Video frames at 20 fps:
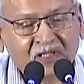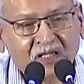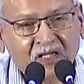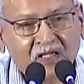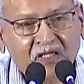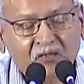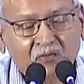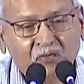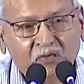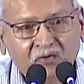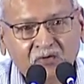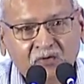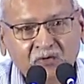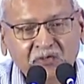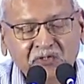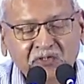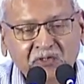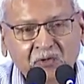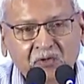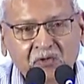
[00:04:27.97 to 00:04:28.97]
and do
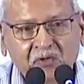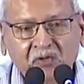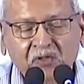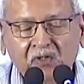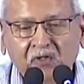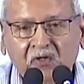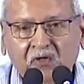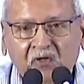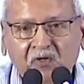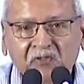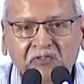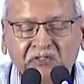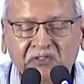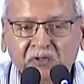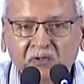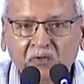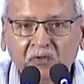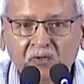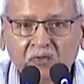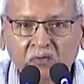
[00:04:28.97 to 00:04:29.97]
so also
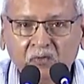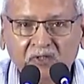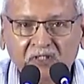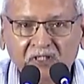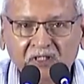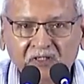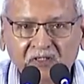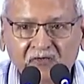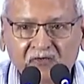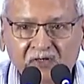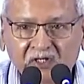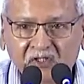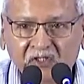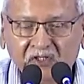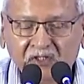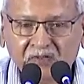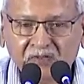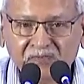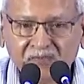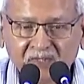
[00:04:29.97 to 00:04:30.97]
within the region.
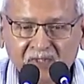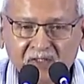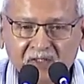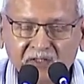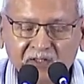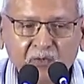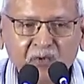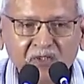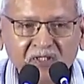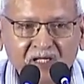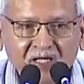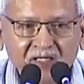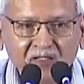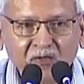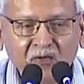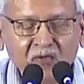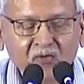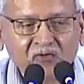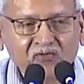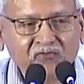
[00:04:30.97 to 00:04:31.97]
So with that
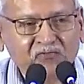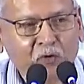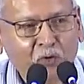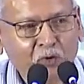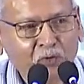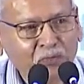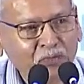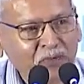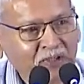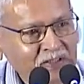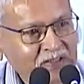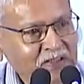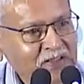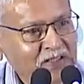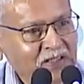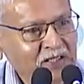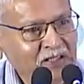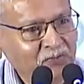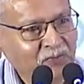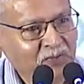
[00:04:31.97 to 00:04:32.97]
note of hope,
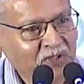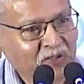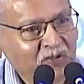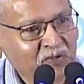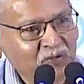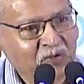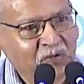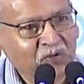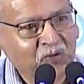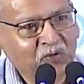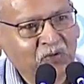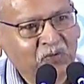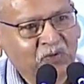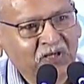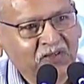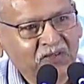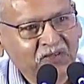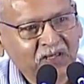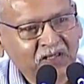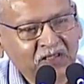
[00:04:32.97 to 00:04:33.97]
let me conclude by
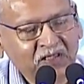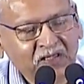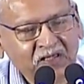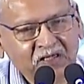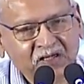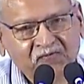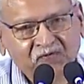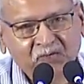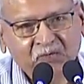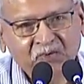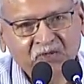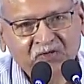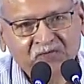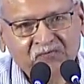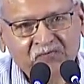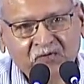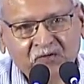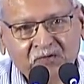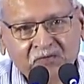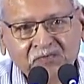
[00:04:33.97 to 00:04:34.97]
thanking everybody
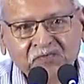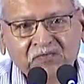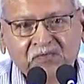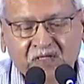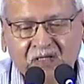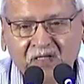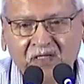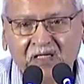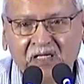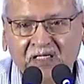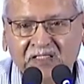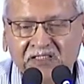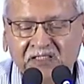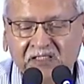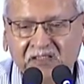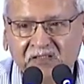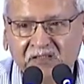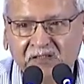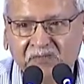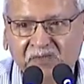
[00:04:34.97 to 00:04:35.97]
for an
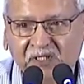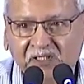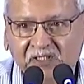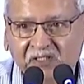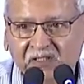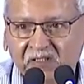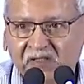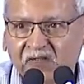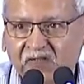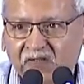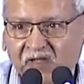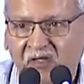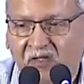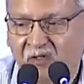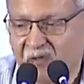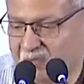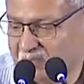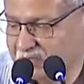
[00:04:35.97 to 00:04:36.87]
excellent meeting. Thank you.